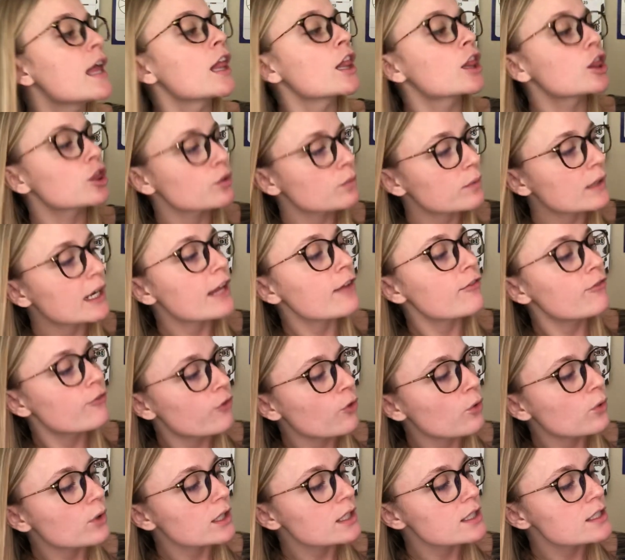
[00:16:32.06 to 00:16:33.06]

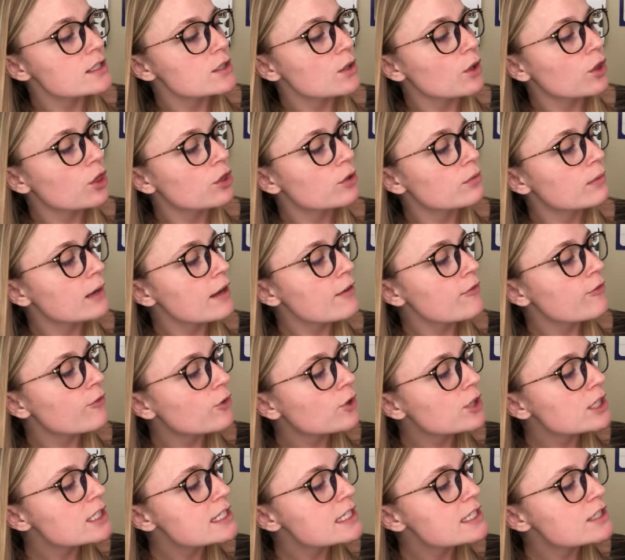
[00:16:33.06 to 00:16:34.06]
3/4. So
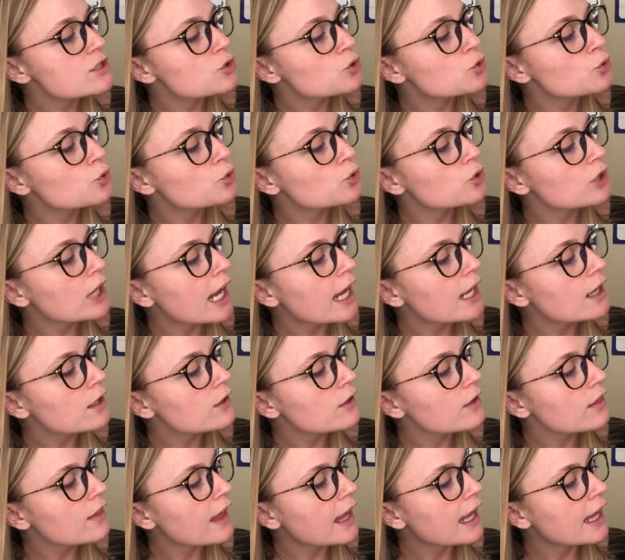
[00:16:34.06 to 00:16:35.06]
3/4 is
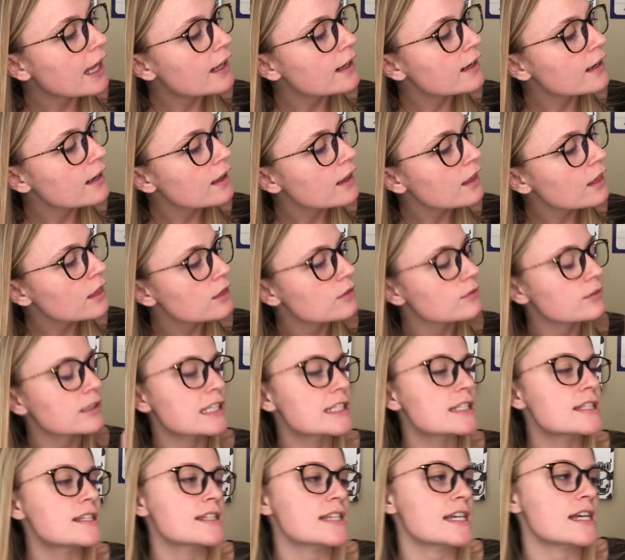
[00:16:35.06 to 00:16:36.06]
greater than
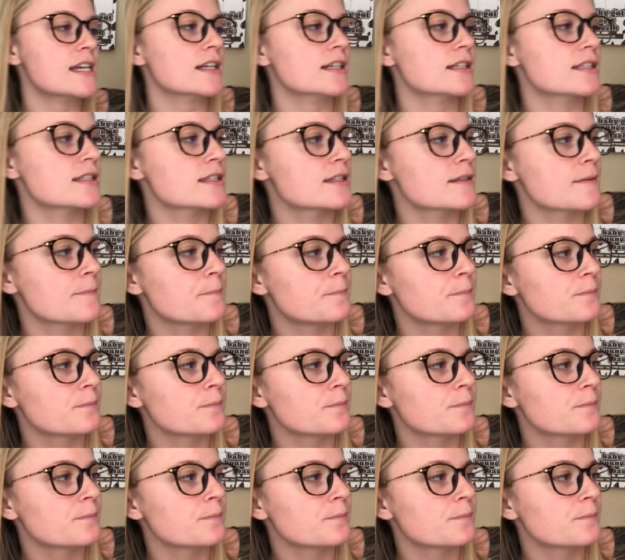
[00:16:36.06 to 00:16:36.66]
3/6.